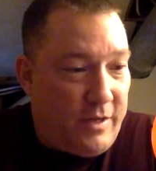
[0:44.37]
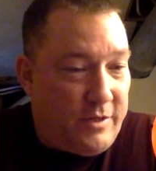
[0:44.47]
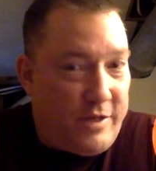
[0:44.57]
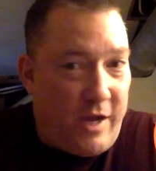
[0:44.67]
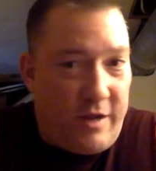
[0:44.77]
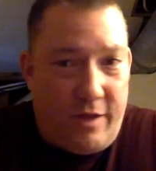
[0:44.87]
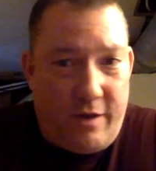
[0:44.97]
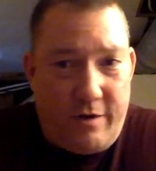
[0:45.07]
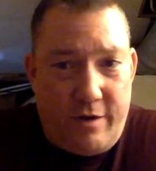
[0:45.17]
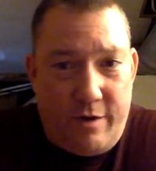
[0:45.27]

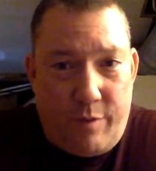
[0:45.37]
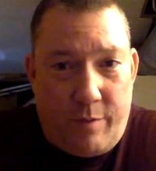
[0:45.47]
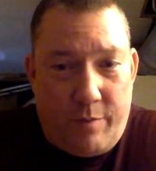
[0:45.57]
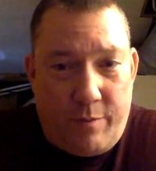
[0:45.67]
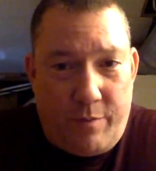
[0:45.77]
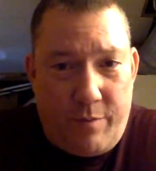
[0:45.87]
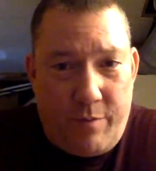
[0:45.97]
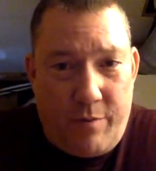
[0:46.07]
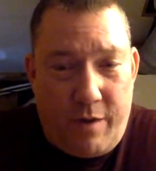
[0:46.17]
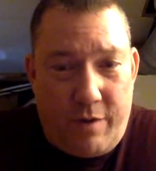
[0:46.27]
jack-o'-lantern here propped up on my
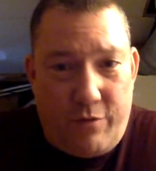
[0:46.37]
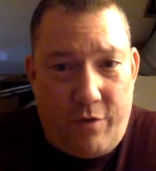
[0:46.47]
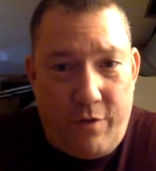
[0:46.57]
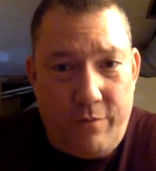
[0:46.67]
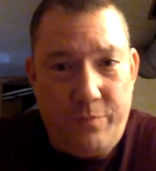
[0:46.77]
microphone